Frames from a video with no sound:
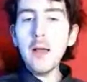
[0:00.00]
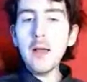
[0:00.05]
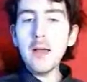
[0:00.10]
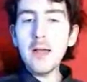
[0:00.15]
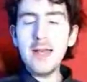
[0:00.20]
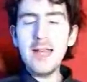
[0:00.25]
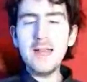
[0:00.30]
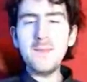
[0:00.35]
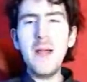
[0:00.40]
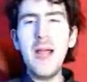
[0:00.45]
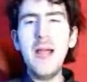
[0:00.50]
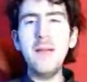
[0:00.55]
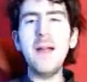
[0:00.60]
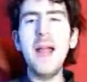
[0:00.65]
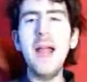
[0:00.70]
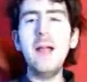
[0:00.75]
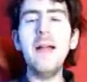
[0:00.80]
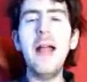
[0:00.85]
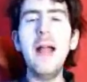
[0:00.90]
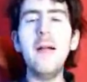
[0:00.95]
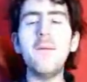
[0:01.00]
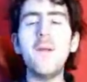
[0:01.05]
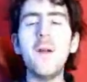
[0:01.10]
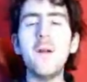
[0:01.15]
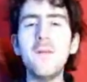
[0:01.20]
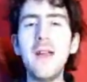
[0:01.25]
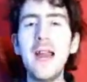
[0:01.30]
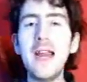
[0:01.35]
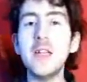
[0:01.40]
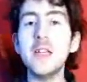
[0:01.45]
Because it's very, very rare for
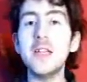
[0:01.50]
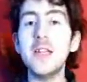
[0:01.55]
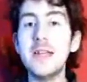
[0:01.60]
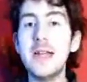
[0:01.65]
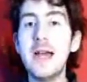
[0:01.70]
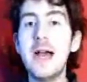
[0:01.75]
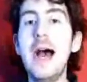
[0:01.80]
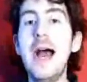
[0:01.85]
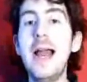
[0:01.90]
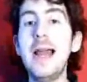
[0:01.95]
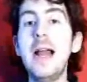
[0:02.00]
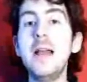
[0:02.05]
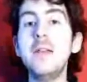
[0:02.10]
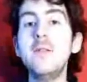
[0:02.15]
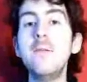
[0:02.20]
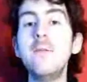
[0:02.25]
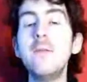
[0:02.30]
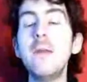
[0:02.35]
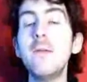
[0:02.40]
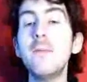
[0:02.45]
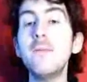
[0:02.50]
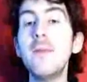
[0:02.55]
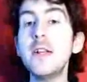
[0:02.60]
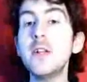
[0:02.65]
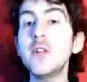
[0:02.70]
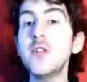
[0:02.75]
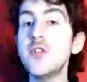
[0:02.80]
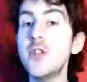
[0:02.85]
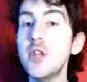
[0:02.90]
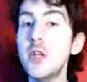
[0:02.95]
a Ranger to die. And normally when
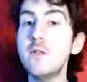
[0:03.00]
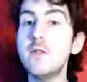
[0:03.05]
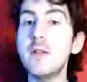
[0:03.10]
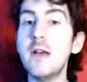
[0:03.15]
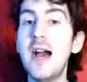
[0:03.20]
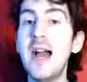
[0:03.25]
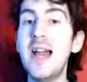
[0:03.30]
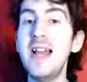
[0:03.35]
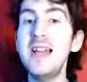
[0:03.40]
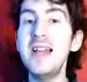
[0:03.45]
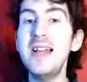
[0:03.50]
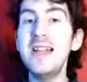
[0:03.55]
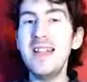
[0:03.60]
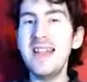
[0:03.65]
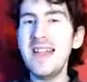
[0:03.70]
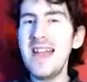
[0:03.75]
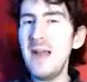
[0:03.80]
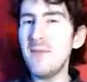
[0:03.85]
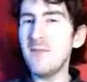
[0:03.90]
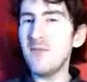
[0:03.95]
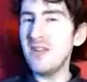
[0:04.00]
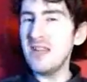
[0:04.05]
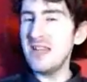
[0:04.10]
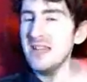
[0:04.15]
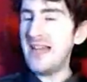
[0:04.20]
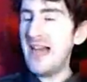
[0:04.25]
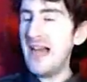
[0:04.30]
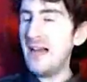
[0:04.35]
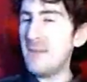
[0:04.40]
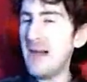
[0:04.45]
Rangers do die, they get
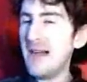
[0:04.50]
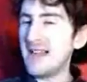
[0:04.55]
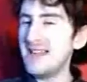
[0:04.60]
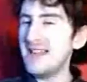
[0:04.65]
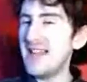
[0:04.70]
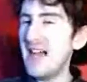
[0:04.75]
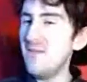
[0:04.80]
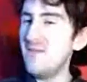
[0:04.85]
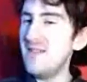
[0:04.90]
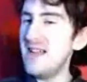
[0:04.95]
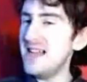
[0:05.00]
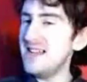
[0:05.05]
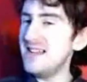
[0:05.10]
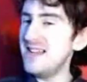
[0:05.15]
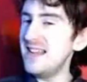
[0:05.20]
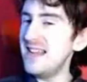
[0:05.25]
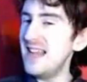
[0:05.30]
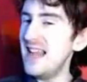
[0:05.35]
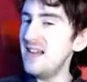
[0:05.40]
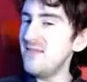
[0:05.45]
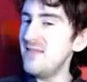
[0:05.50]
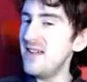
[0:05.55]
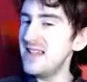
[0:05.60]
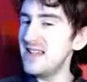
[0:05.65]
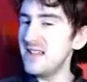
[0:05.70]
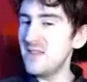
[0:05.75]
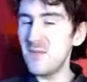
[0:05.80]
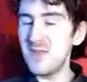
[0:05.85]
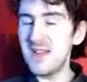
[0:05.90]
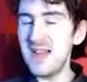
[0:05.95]
brought back to life at the end of the
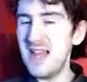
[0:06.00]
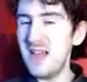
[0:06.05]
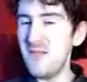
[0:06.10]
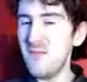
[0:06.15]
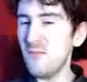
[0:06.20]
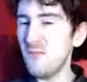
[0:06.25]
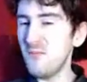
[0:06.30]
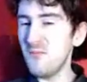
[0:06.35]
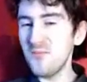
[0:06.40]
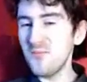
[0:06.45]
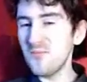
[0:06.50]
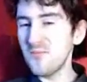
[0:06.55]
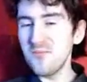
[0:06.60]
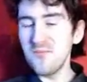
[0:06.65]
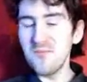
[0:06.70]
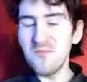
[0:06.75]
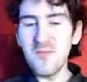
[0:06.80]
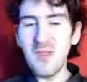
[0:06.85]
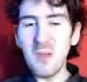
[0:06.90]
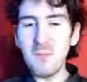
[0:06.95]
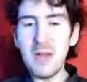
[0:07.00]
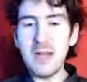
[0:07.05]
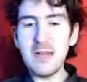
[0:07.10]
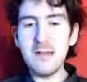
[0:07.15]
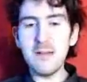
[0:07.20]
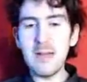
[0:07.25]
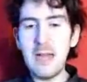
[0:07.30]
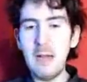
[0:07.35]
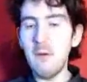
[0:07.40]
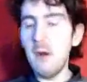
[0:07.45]
series. So, but
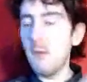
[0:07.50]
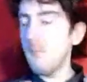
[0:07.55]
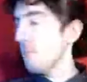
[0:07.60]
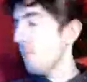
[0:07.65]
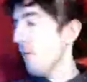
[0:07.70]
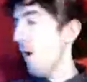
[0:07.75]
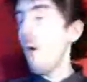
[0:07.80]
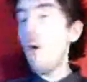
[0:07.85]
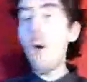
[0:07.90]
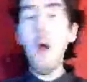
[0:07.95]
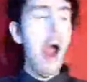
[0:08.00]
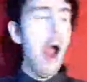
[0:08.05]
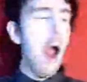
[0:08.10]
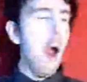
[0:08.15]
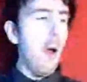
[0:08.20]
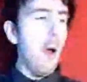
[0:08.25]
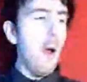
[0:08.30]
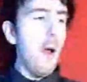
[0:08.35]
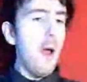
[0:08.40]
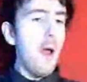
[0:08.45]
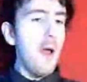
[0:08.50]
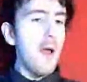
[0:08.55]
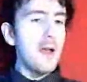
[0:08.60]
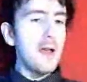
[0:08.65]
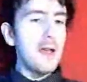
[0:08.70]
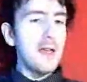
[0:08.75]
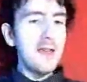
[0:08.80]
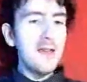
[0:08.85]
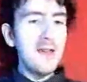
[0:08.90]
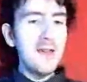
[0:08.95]
they're like, what?
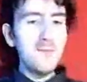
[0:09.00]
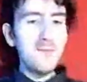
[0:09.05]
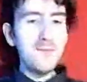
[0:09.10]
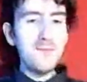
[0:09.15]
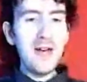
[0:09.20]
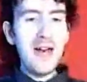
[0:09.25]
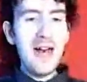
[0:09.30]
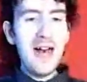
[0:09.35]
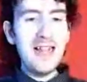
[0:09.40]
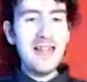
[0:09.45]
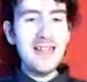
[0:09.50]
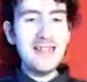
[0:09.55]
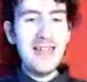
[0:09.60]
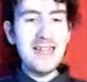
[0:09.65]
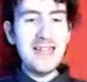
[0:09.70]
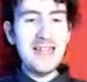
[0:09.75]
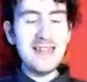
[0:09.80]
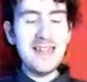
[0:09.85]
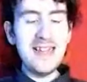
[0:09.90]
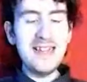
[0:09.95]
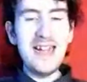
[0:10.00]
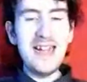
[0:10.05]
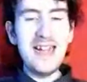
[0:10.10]
But at the same time, they're